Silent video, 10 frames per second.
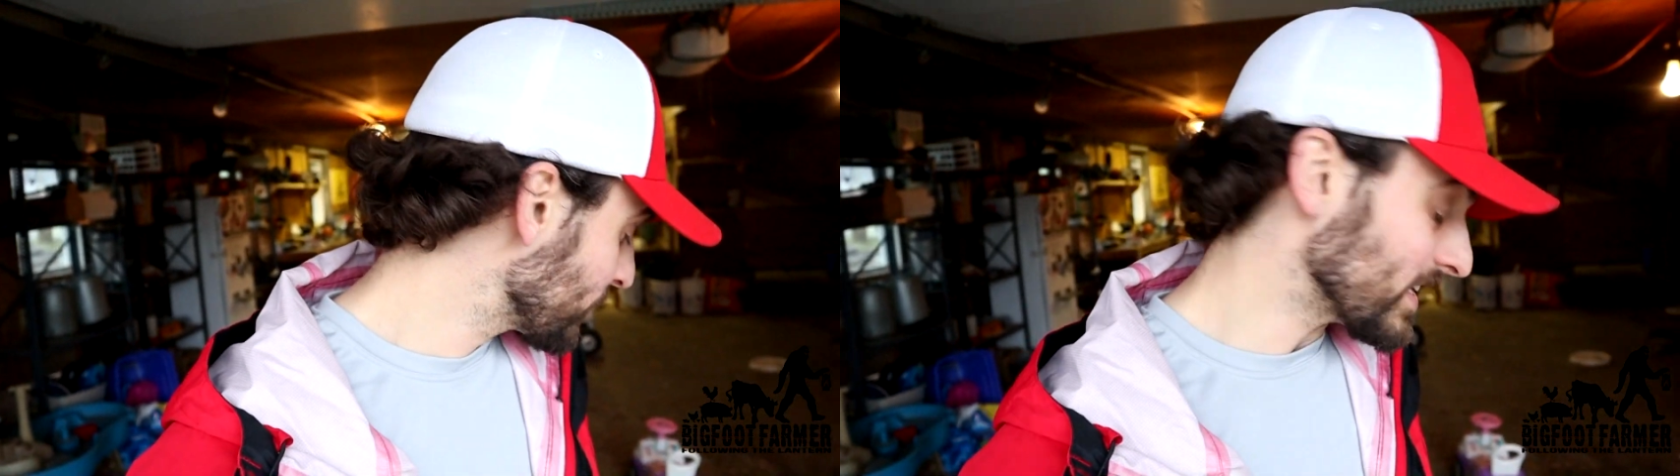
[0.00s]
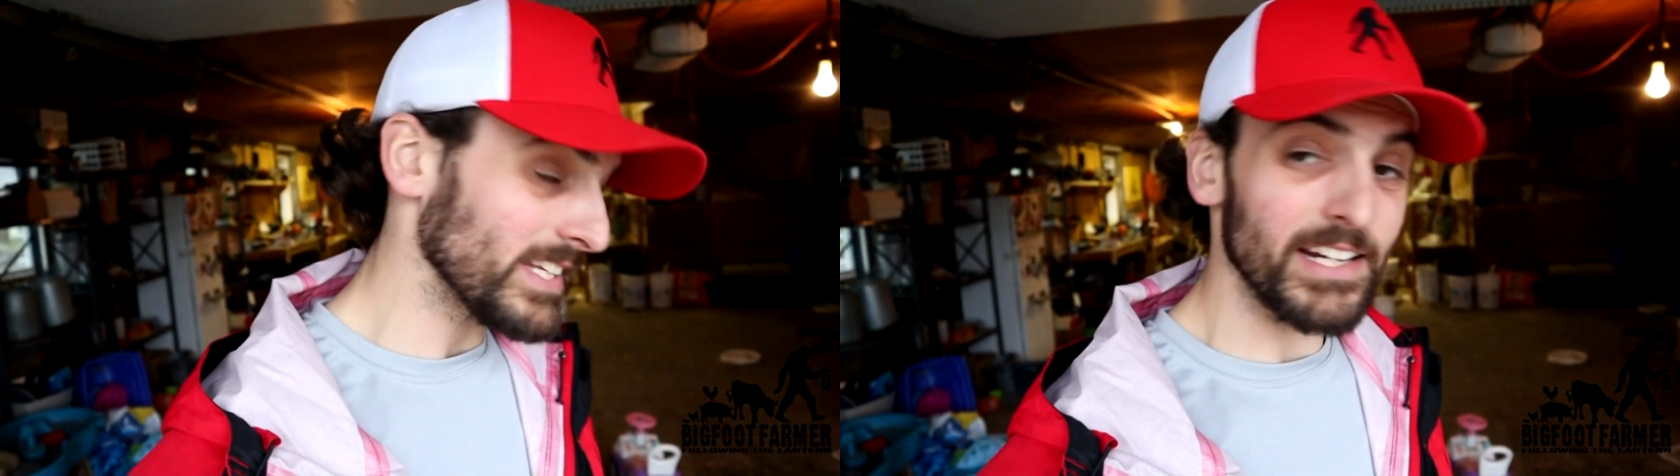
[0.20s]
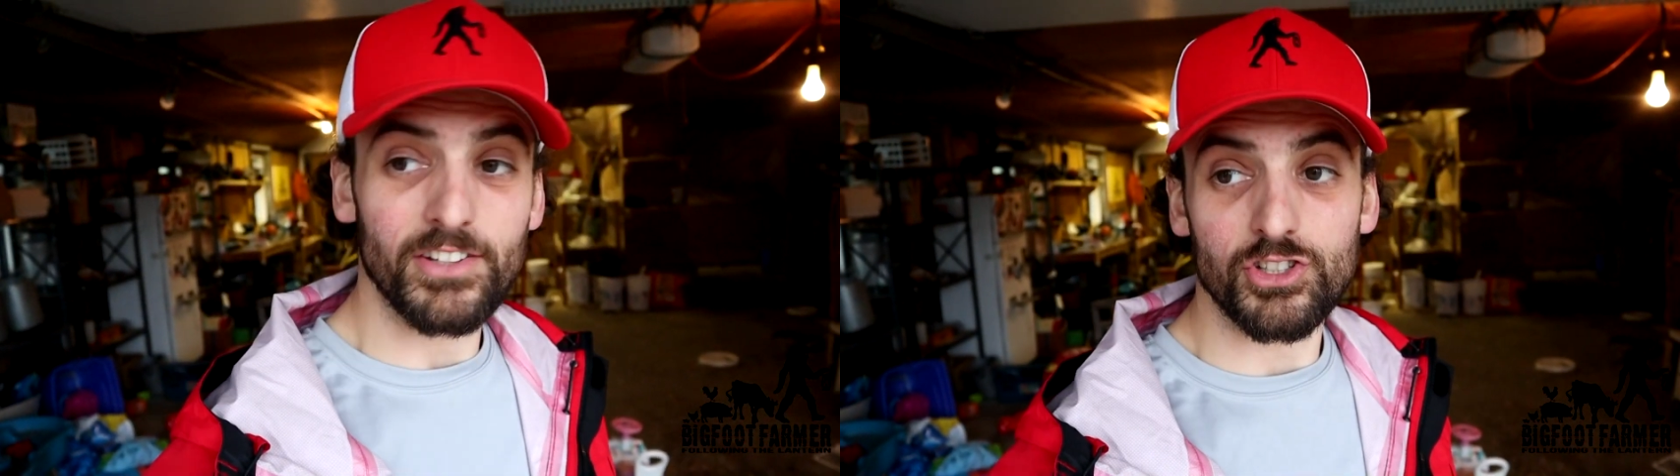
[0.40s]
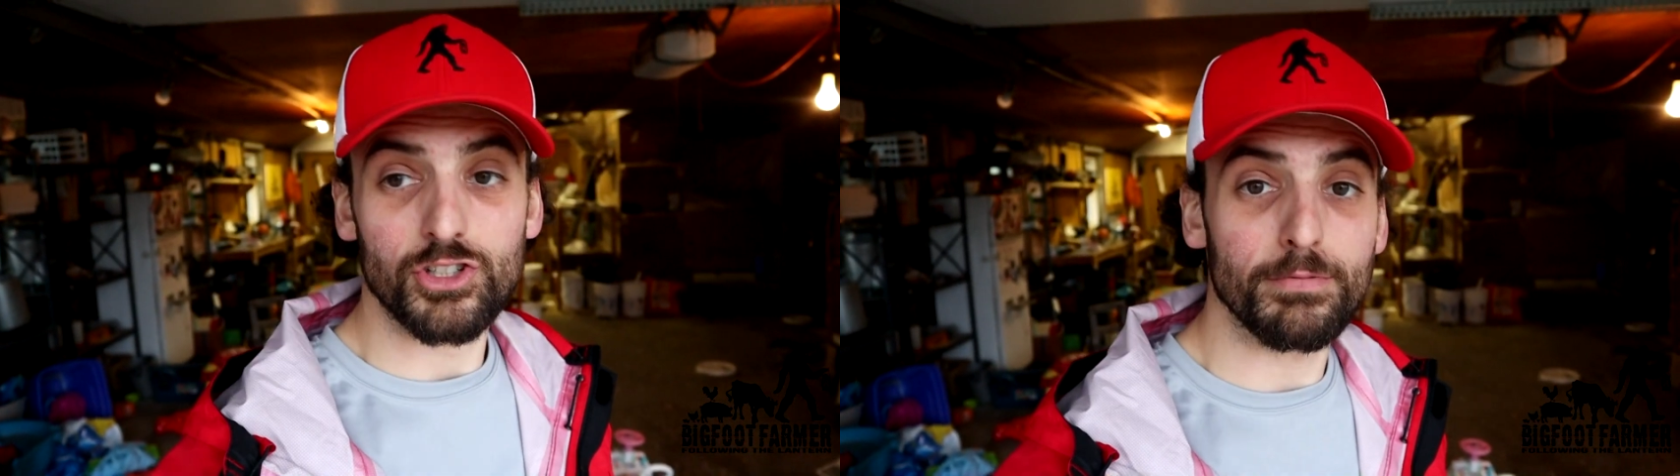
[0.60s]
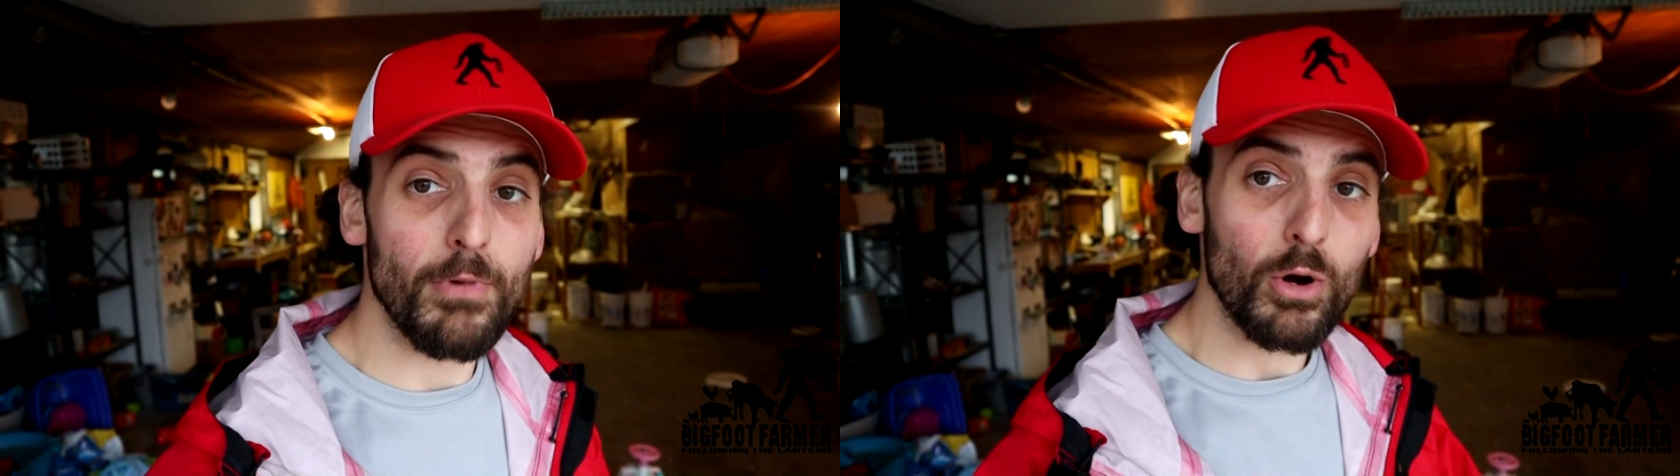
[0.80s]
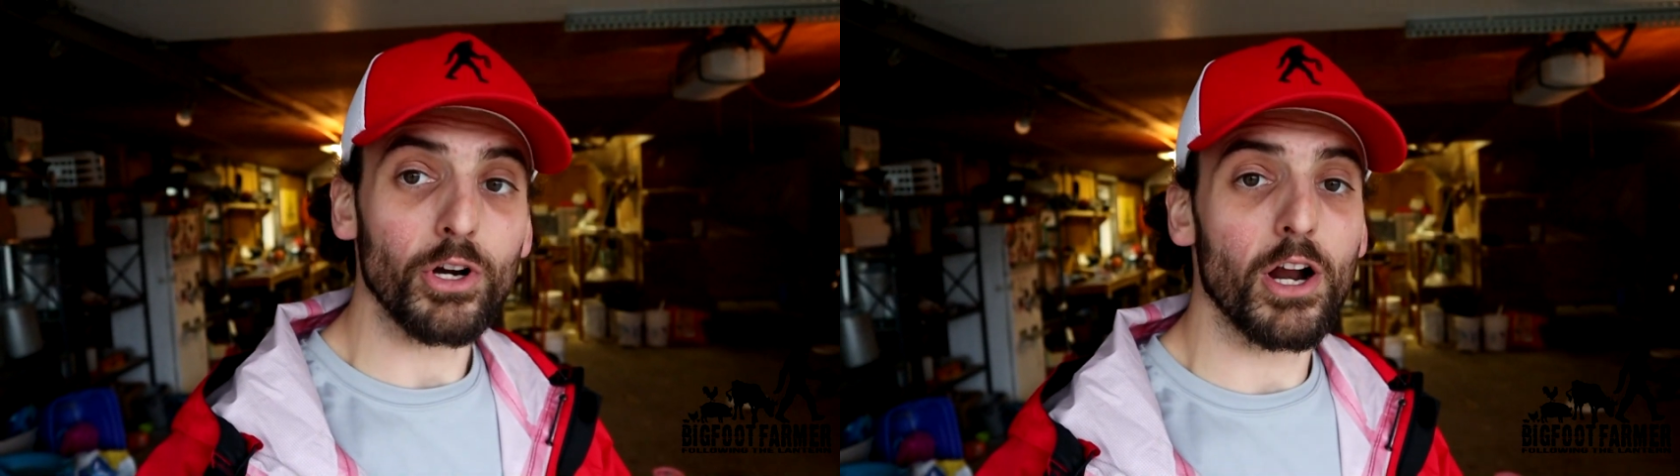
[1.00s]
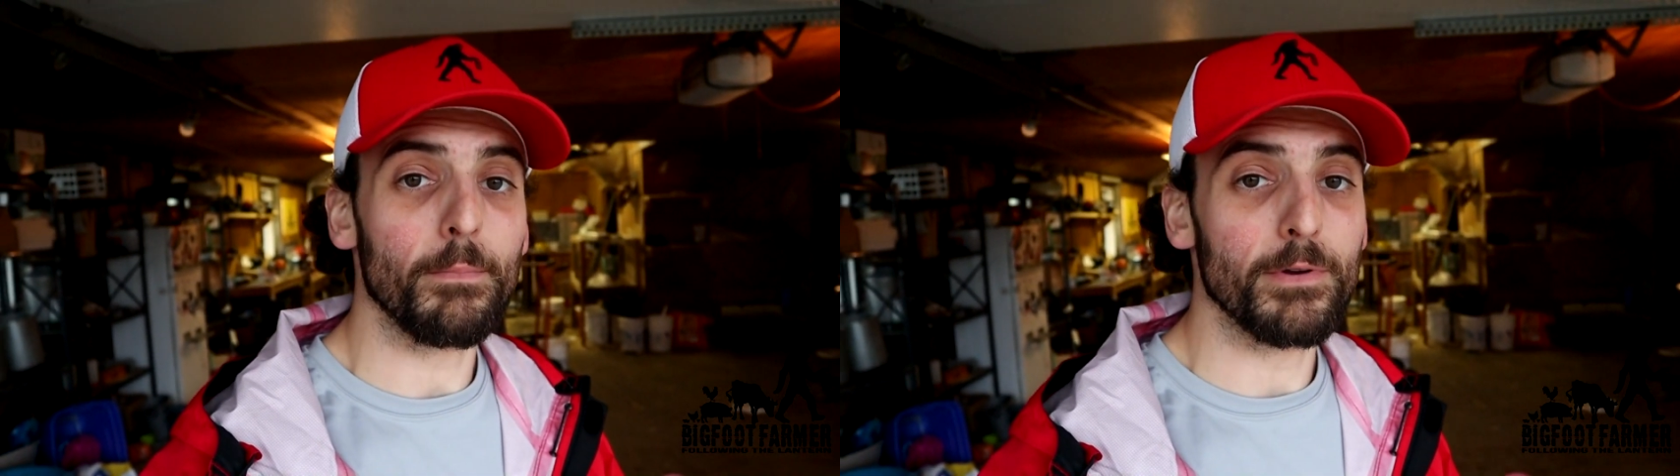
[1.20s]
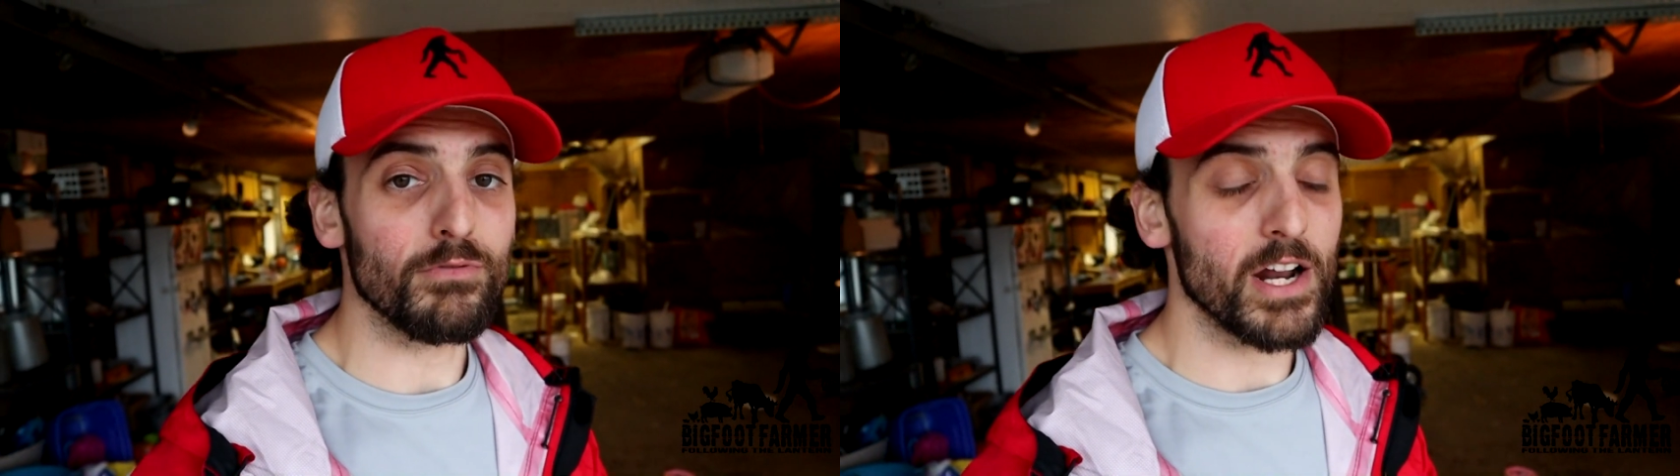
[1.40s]
is getting the smoker
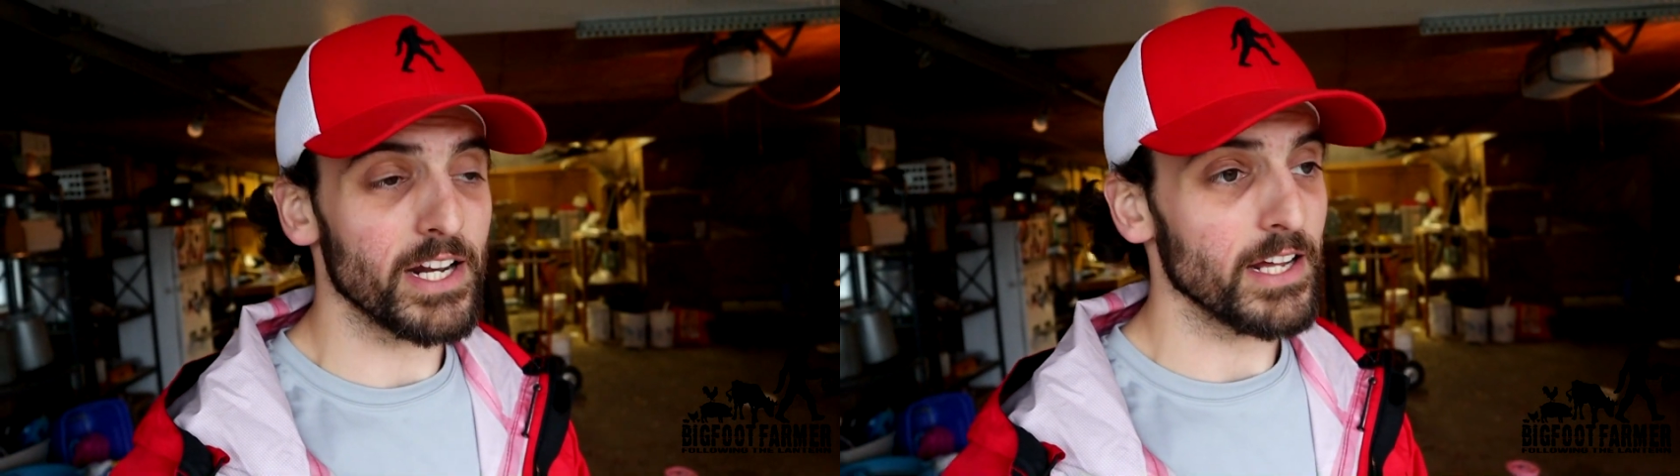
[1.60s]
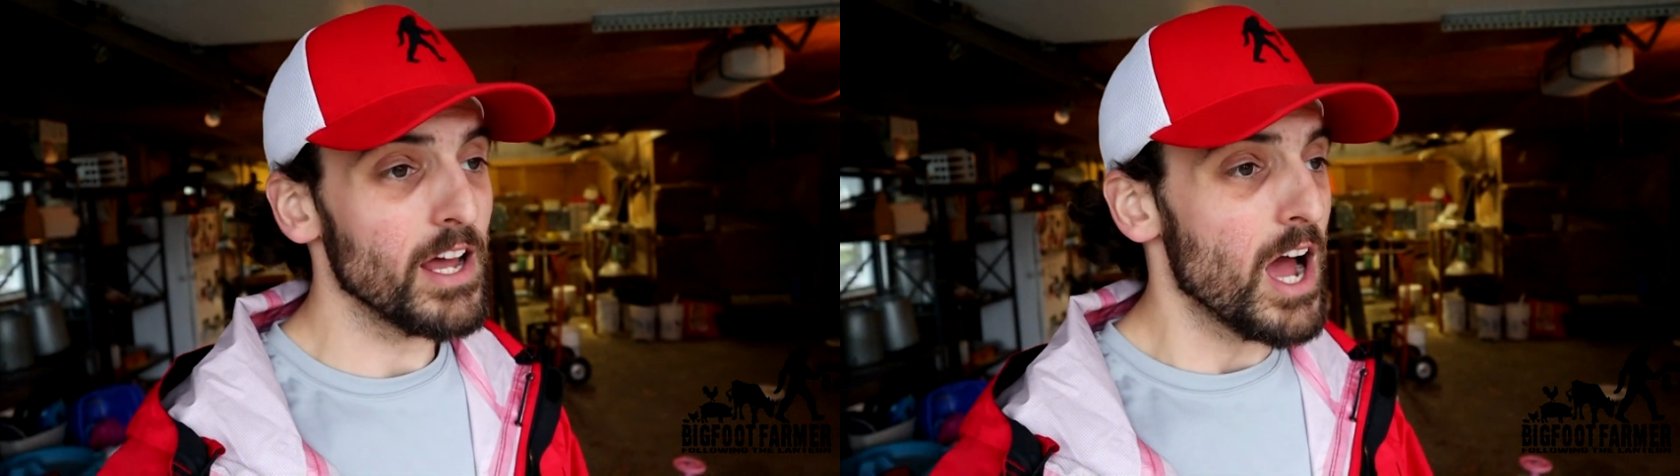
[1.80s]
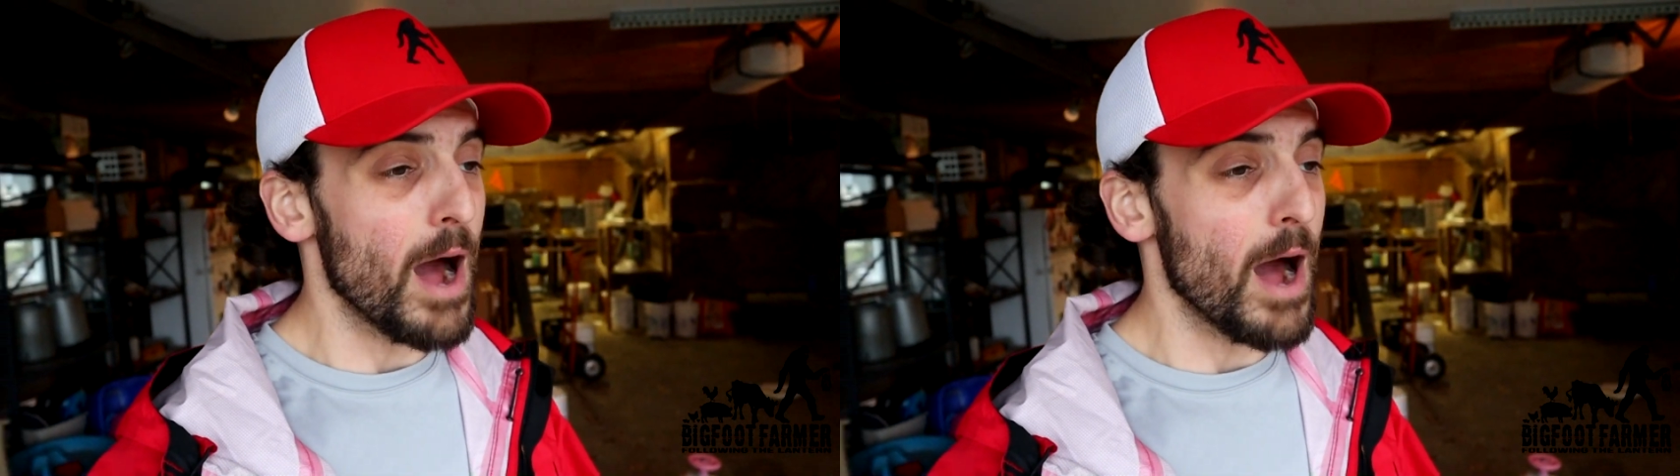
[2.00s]
up and running.